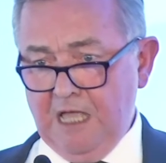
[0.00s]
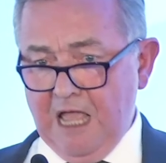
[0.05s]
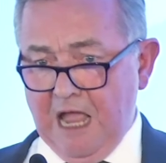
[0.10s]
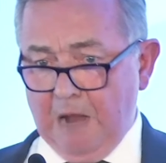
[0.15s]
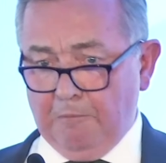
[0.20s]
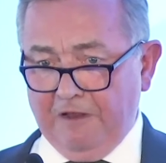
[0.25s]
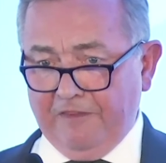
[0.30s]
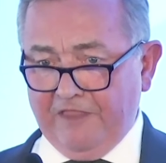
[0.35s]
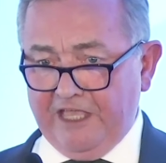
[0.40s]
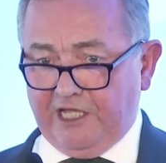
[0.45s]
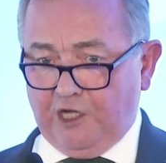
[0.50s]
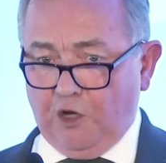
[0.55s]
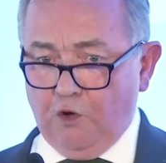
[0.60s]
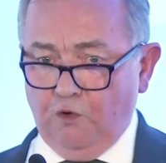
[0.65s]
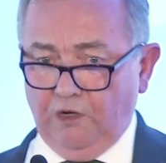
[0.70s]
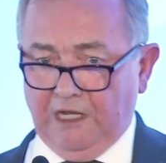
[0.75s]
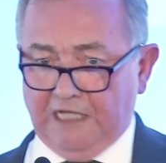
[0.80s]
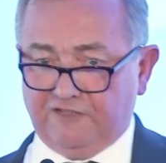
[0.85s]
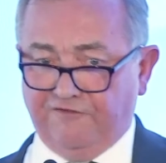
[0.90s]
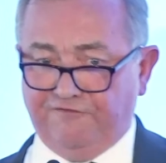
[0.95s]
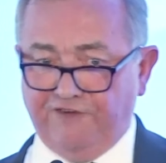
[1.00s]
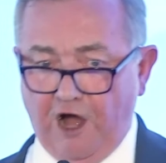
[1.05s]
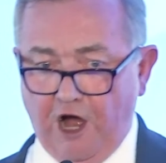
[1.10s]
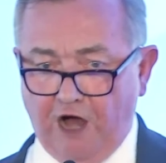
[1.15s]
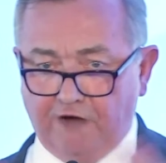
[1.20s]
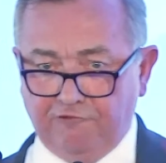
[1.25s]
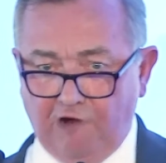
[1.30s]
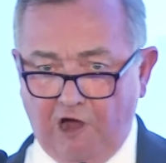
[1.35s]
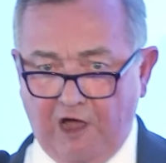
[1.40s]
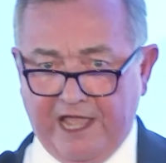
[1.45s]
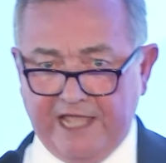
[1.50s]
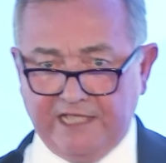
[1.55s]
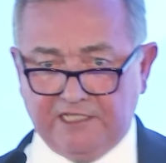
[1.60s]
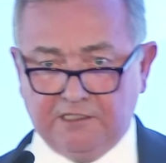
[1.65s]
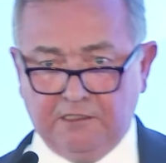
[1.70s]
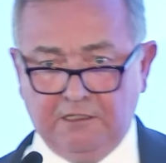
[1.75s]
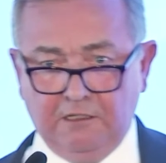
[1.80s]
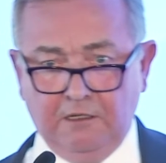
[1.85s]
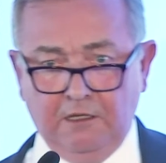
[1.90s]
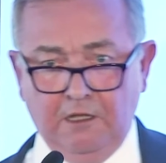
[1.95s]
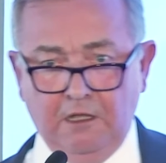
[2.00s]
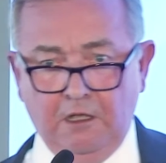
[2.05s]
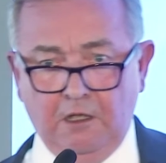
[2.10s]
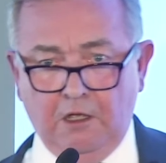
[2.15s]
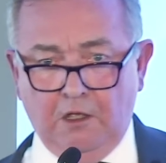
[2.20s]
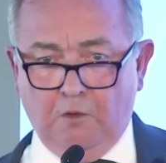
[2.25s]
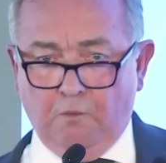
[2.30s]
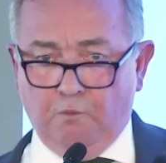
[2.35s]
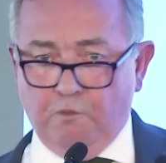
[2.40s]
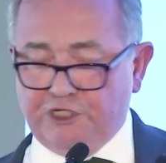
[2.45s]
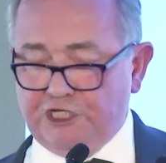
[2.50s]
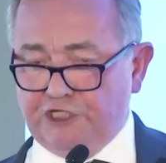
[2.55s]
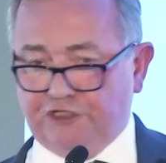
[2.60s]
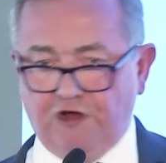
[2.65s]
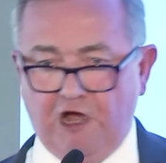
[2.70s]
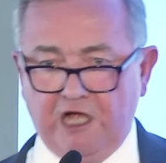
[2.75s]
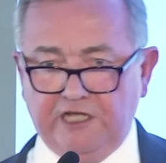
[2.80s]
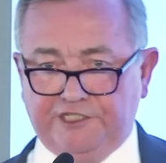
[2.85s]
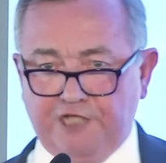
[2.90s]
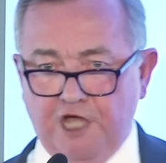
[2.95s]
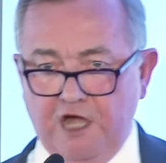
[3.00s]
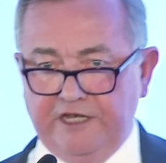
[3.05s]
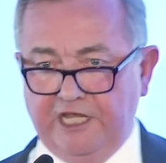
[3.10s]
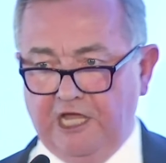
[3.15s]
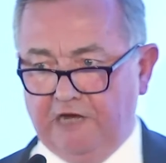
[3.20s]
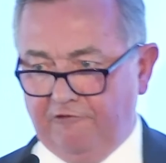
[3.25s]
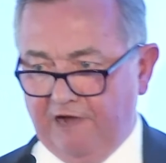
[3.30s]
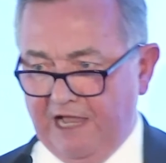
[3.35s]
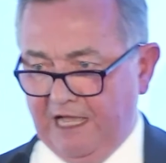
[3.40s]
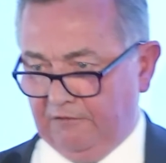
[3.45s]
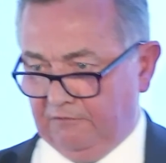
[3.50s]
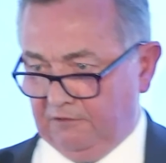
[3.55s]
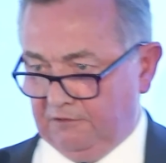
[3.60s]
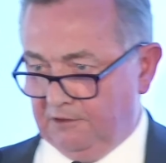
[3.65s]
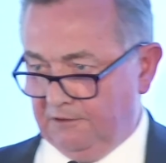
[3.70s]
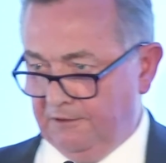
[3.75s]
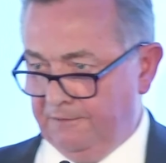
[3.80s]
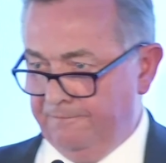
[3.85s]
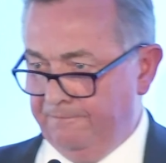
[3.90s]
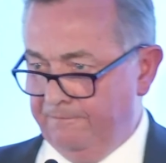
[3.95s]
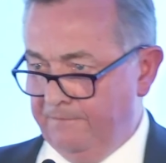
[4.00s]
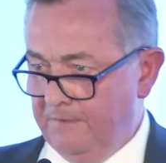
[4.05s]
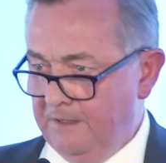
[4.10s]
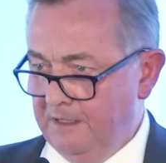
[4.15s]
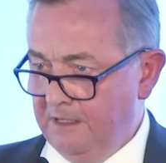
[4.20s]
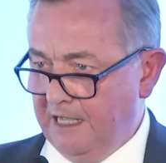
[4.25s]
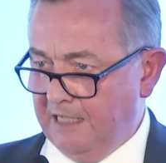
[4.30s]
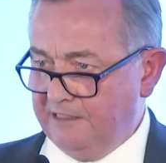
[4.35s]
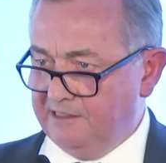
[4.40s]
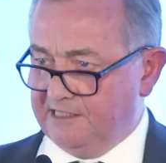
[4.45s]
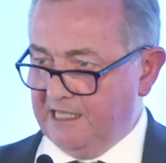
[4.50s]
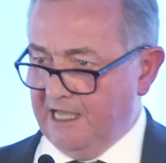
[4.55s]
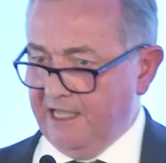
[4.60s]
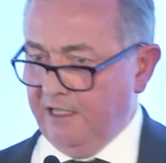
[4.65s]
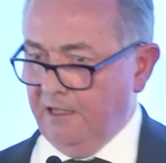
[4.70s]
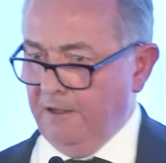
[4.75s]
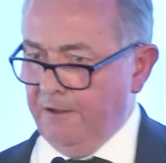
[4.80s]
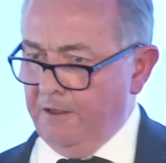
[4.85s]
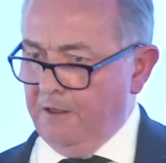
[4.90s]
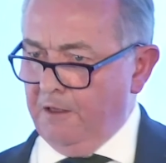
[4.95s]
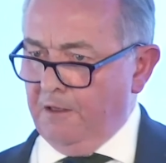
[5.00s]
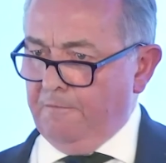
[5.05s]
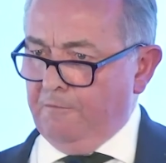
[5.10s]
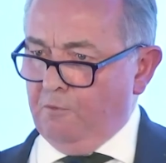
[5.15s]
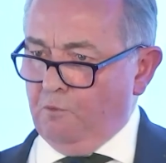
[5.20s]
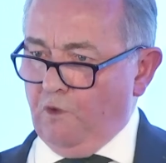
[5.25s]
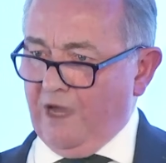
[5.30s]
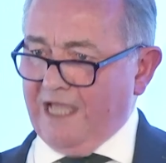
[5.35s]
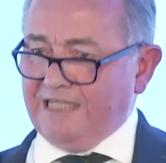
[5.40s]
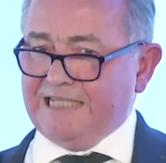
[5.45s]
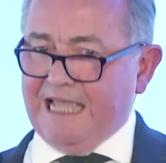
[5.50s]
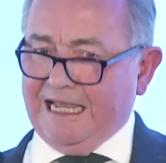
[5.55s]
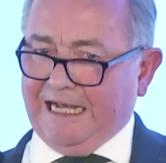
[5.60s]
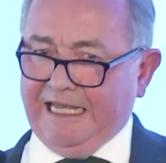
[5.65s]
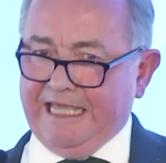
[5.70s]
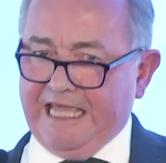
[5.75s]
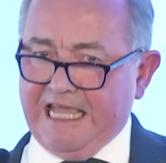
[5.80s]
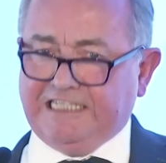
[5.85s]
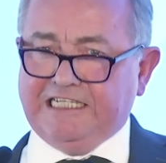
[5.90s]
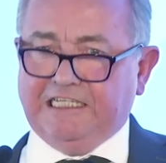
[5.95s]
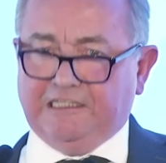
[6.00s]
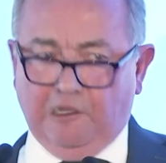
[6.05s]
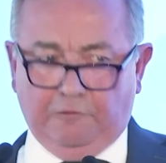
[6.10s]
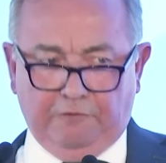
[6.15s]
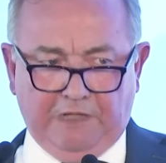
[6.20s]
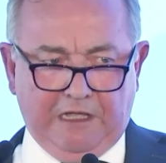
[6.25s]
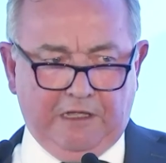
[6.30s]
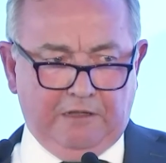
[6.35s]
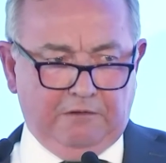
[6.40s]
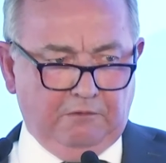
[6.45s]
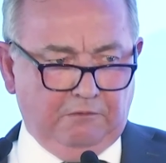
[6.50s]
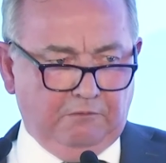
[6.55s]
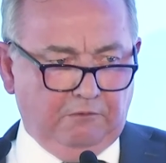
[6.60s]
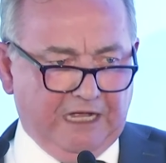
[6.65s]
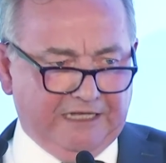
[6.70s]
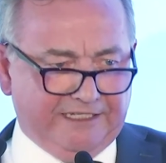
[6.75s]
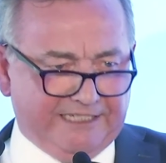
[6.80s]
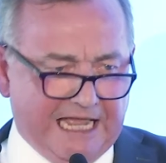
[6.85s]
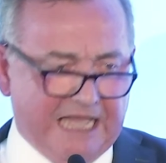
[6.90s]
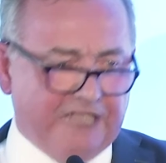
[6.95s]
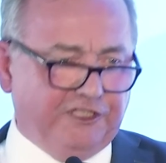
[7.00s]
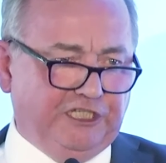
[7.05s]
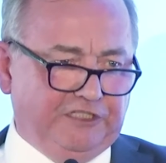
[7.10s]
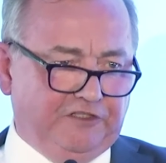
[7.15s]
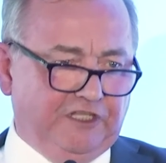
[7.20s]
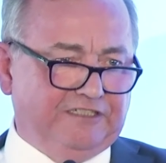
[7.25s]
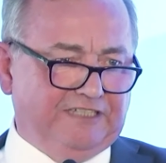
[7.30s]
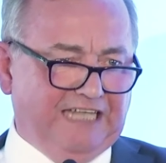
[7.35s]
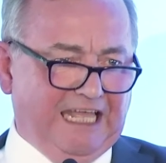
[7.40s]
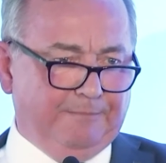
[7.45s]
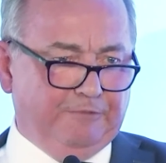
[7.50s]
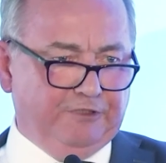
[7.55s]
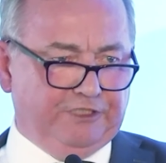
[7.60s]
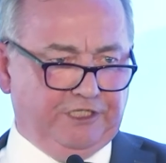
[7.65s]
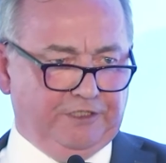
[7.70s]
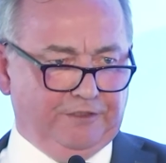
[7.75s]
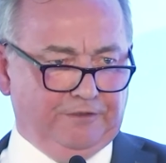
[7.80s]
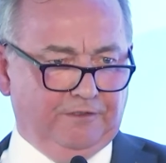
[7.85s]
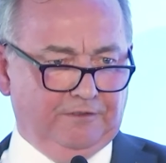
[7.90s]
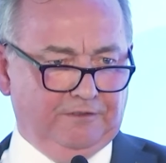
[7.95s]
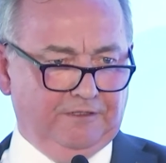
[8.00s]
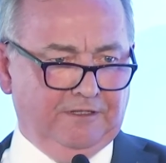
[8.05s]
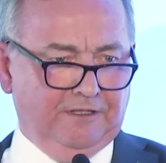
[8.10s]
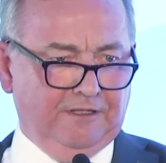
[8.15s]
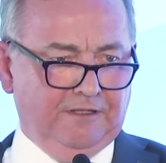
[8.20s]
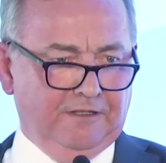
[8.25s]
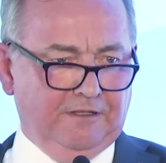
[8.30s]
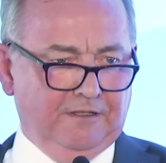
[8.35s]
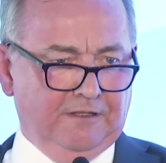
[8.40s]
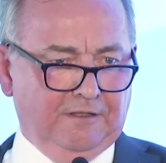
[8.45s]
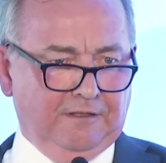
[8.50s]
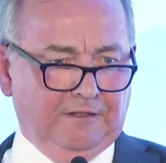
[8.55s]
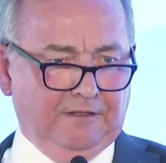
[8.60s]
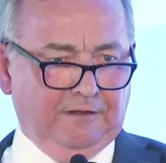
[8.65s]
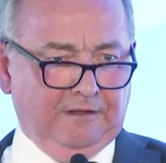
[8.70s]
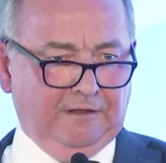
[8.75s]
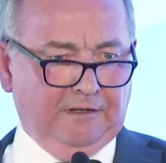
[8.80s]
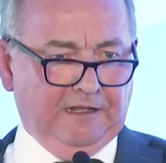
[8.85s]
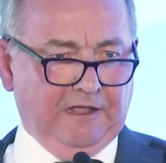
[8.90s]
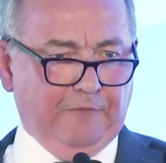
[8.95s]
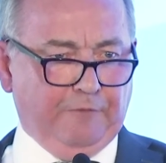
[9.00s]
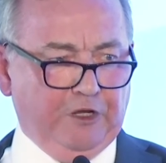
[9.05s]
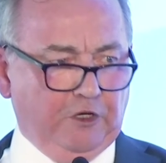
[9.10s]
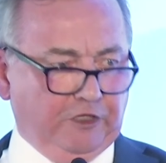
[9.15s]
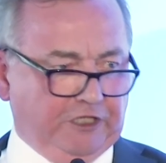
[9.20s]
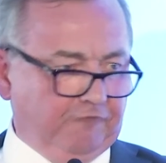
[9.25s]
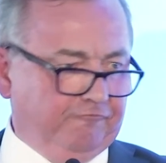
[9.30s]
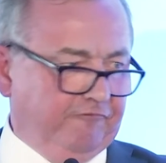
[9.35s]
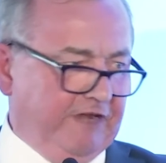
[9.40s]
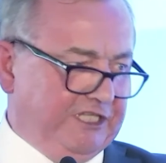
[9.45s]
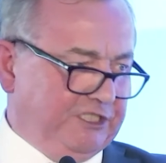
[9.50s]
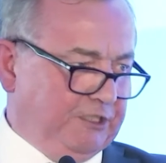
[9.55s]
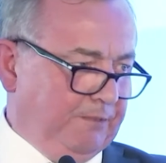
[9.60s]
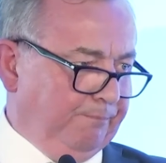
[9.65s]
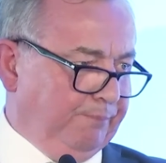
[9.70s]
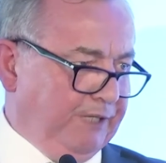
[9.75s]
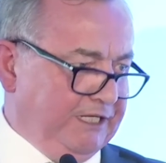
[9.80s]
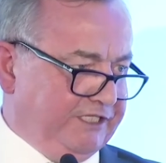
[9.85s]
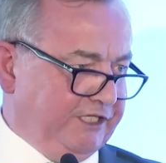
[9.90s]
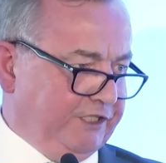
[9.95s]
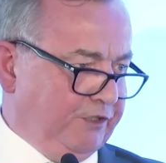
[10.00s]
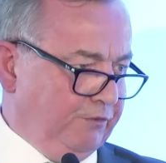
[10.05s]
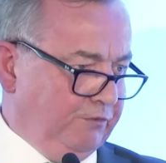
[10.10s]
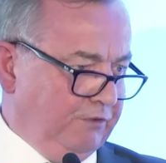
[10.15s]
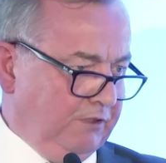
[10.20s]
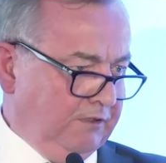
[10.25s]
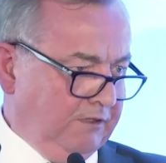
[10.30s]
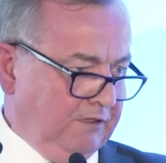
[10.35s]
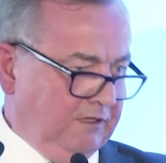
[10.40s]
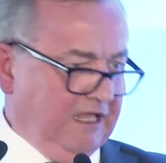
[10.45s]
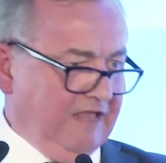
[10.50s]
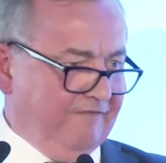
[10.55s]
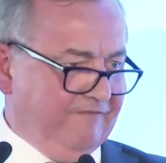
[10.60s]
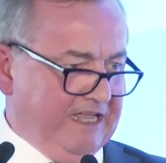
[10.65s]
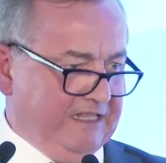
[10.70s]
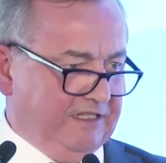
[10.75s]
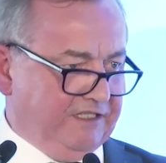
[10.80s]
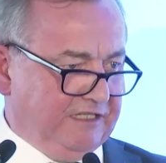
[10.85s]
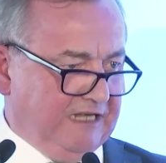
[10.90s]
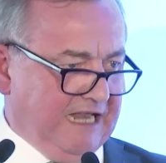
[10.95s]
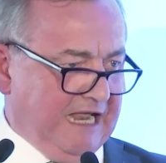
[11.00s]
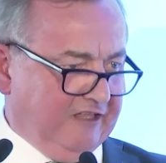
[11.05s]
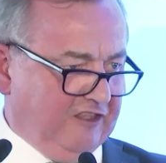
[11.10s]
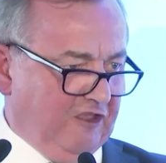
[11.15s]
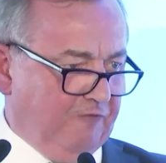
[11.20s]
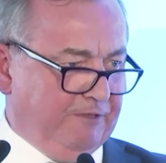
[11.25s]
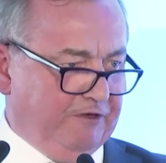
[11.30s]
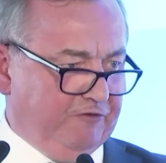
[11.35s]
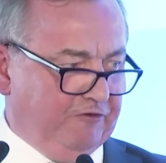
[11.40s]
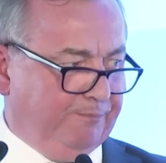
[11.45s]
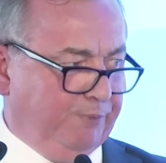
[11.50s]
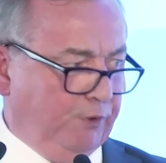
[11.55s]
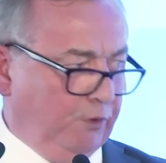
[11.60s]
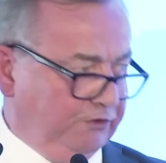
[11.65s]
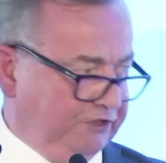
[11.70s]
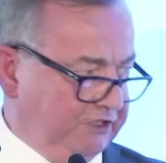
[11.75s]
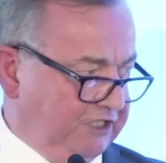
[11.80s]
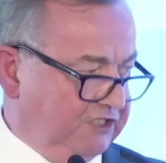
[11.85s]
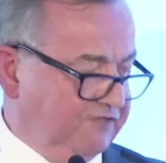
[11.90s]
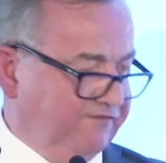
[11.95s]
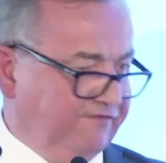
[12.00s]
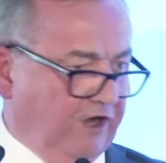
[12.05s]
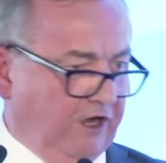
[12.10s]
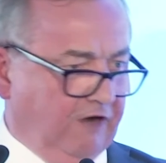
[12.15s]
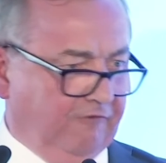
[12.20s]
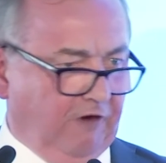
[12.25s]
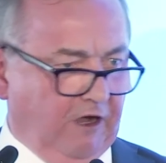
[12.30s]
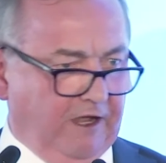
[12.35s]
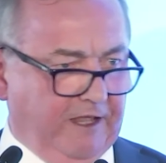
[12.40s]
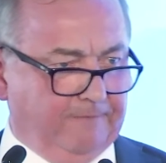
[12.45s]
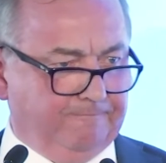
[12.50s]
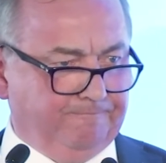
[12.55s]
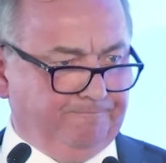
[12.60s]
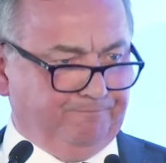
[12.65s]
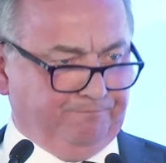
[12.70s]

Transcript: And when they call us far right, we should try and turn it around and say, what exactly is it that they're attaching this label to? If we look at recent political events and how they've been reported as far right.